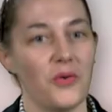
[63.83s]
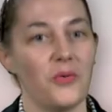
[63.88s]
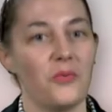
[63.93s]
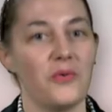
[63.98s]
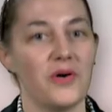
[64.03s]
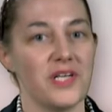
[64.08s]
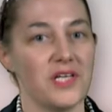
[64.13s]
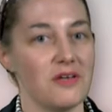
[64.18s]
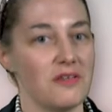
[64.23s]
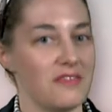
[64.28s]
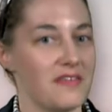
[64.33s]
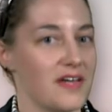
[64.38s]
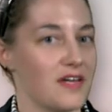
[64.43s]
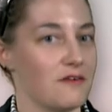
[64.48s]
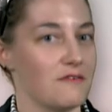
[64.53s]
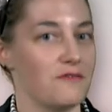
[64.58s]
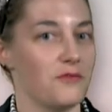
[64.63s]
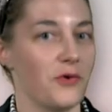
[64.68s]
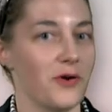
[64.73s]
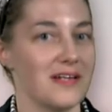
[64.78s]
What do you think
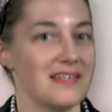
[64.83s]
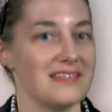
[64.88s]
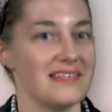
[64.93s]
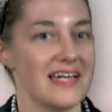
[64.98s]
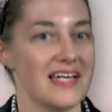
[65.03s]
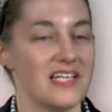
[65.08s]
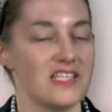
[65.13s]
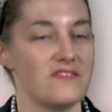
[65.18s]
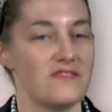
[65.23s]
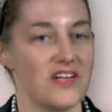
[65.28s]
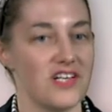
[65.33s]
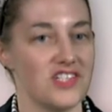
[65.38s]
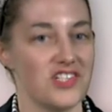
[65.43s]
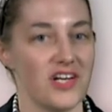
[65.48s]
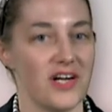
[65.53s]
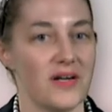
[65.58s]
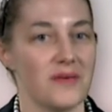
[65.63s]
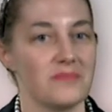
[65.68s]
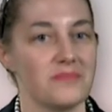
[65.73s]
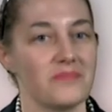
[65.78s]
of Ford's latest
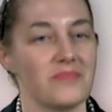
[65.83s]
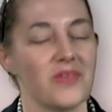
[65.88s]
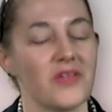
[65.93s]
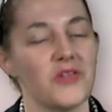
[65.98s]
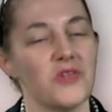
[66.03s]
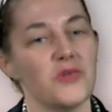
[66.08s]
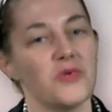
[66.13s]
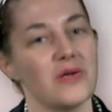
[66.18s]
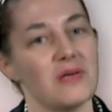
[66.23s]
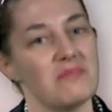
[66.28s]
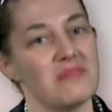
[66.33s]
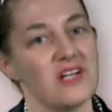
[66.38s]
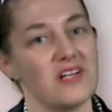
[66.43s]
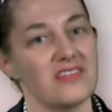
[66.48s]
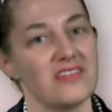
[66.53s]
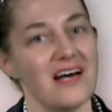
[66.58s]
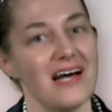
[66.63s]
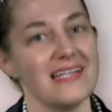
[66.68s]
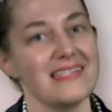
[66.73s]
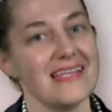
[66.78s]
venture? Tweet me your
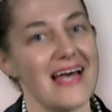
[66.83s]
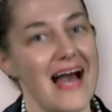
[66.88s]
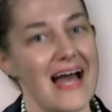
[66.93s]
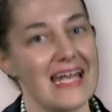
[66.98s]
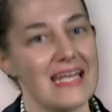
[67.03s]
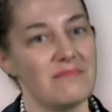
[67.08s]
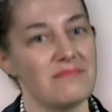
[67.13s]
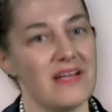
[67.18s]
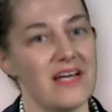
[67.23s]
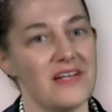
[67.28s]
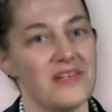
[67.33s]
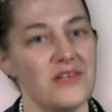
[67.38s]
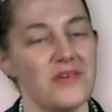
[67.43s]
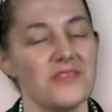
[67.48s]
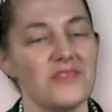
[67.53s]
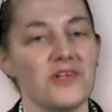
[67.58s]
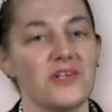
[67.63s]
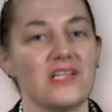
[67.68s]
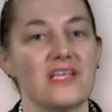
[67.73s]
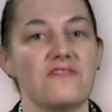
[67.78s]
thoughts at
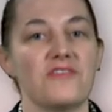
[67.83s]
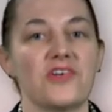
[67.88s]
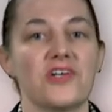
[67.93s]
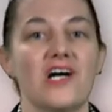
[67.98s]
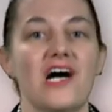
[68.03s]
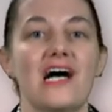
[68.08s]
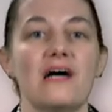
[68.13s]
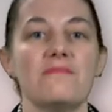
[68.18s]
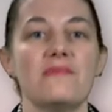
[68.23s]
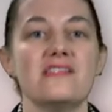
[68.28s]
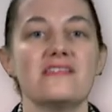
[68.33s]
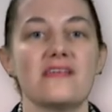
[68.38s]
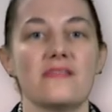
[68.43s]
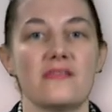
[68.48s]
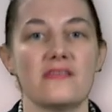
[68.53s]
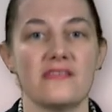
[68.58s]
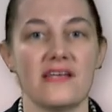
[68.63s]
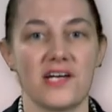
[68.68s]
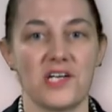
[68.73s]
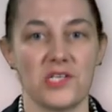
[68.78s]
MNetNews or leave your comments in
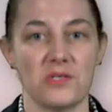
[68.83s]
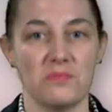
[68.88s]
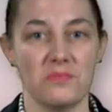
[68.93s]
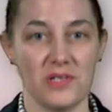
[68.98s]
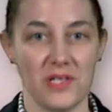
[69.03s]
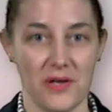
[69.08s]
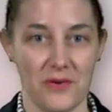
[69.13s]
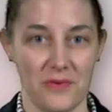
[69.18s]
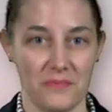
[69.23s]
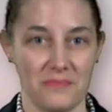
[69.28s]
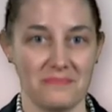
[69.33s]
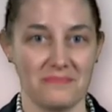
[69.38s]
the section below.